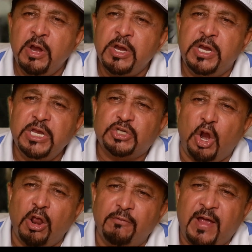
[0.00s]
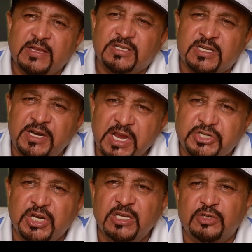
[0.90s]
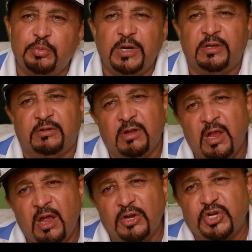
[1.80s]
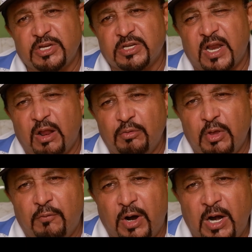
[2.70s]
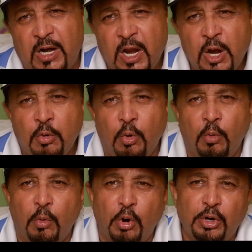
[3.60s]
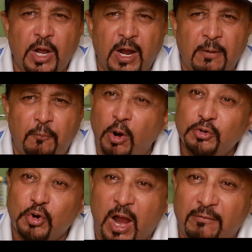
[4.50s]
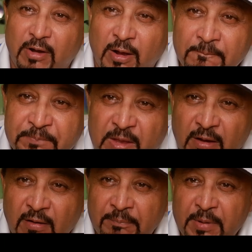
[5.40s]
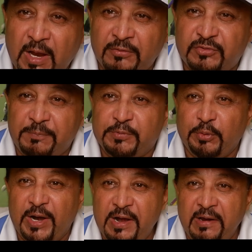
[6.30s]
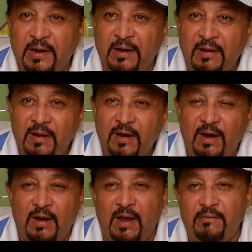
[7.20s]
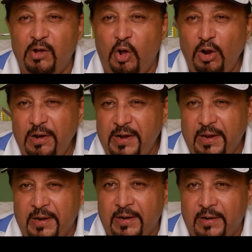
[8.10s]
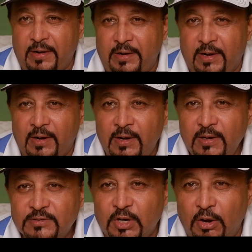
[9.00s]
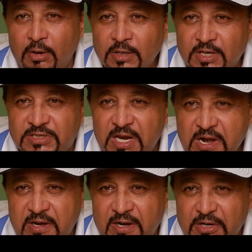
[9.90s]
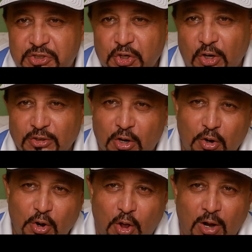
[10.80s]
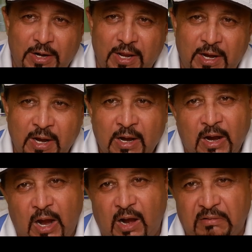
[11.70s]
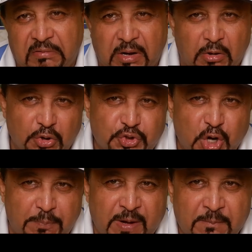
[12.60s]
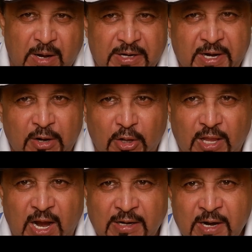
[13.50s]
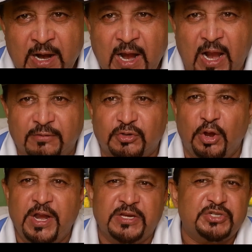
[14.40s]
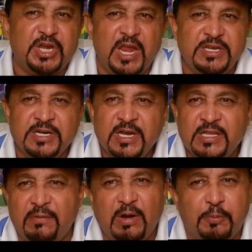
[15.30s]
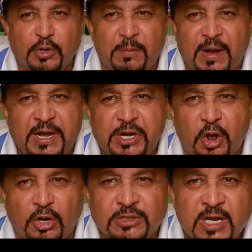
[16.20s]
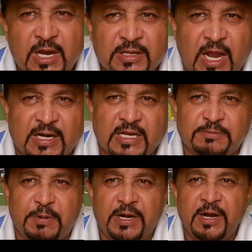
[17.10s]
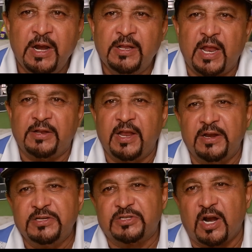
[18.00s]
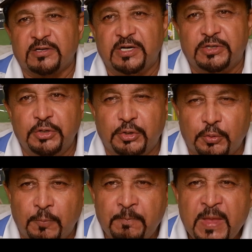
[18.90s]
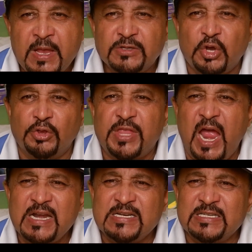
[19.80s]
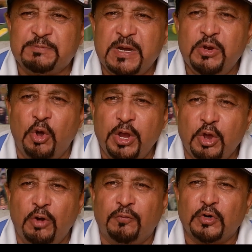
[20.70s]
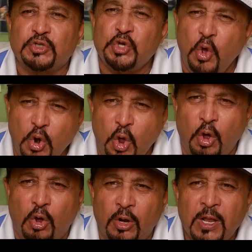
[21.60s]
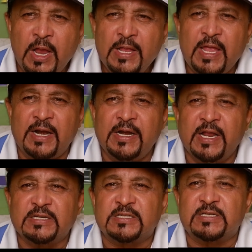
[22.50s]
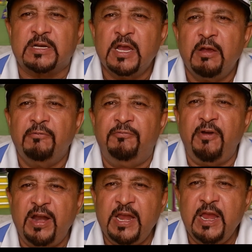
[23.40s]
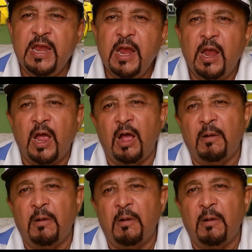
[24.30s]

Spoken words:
he sort of has connections with judges around the world who would want to have a trip to India, have a holiday in India. So the syndicate assures a good holiday and good shopping money and all that. And so in exchange, they will put up any dogs that they are instructed to do. So that has been going on for so long that it has very